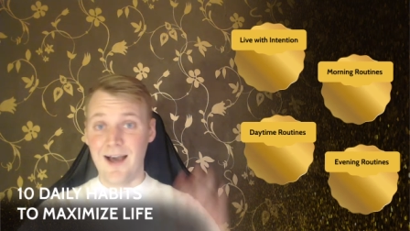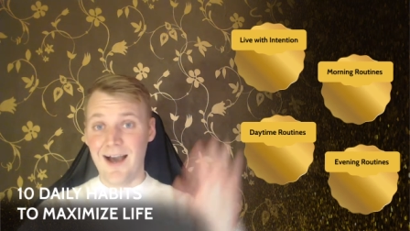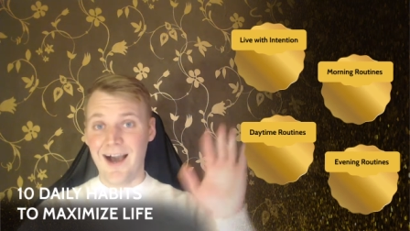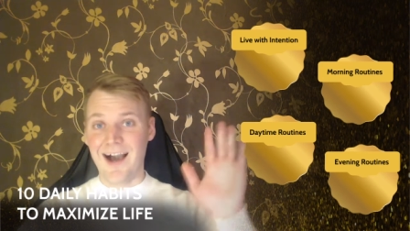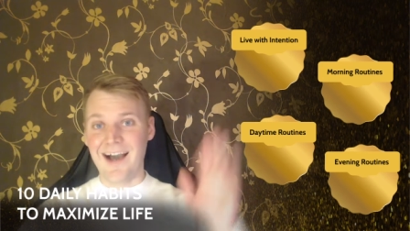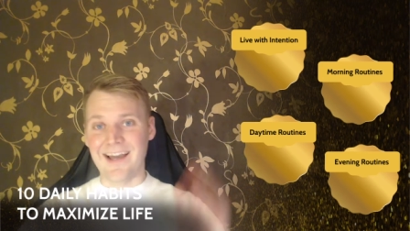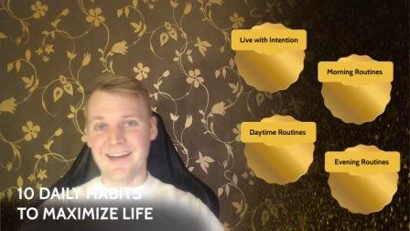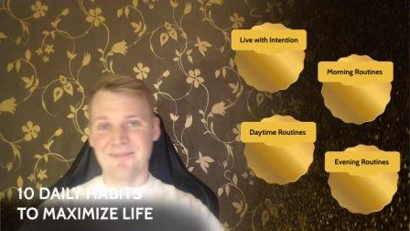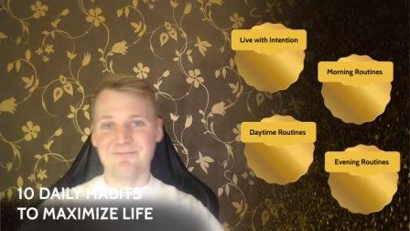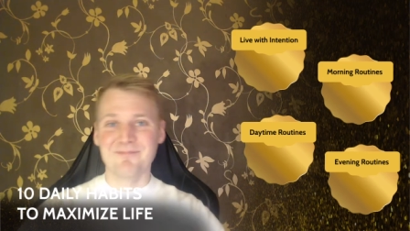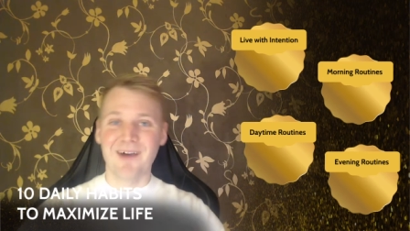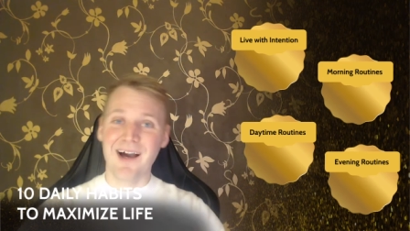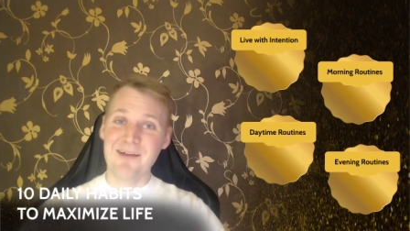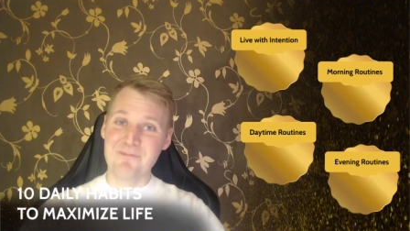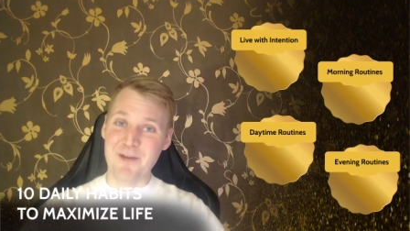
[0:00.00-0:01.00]
Hi,
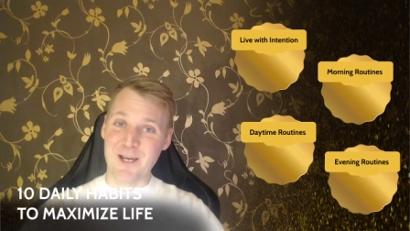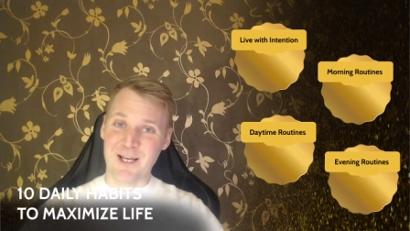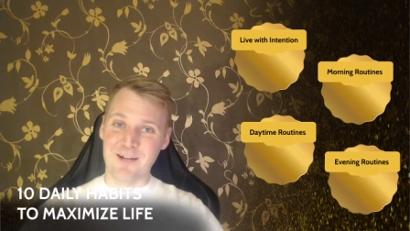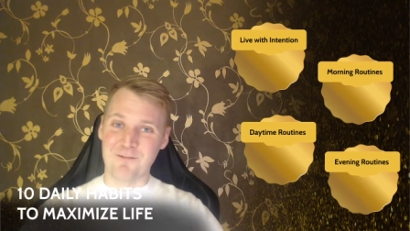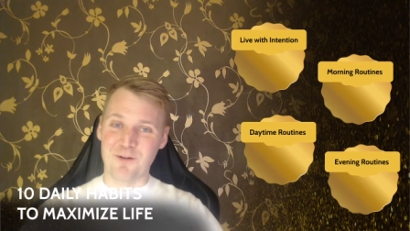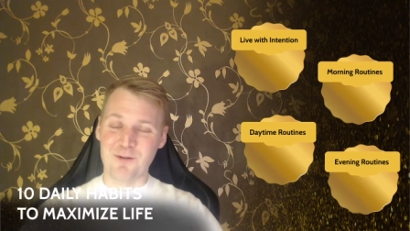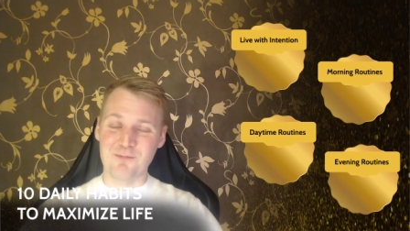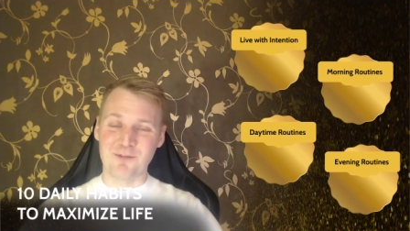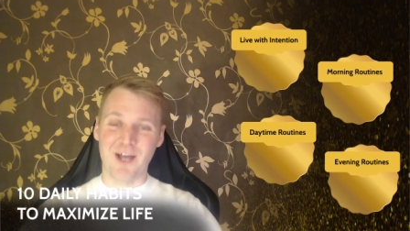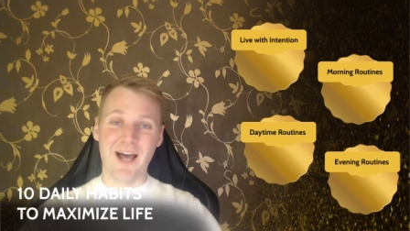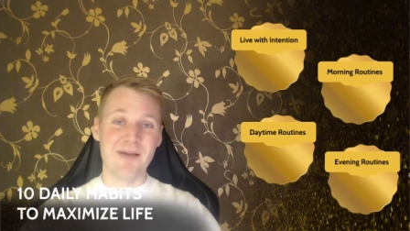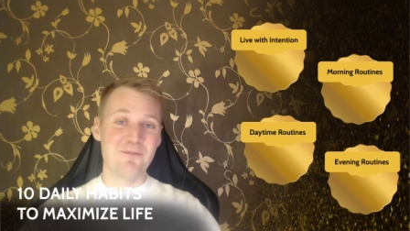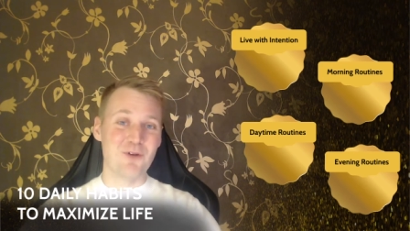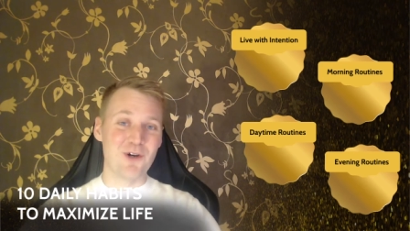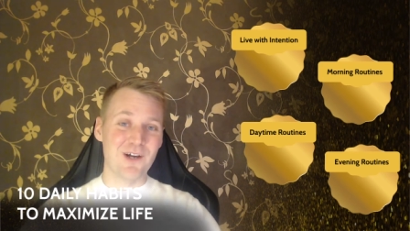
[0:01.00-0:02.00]
I'm Mikkel from
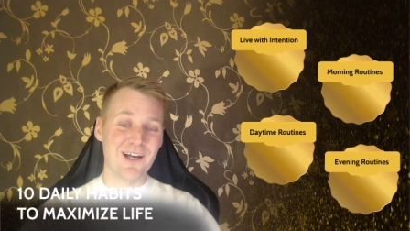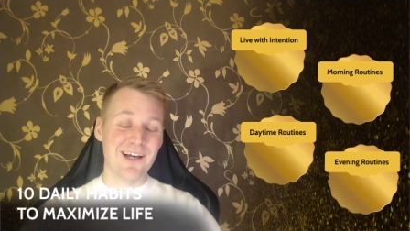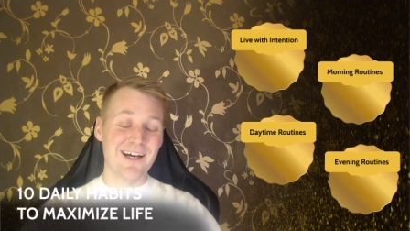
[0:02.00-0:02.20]
TimeBook,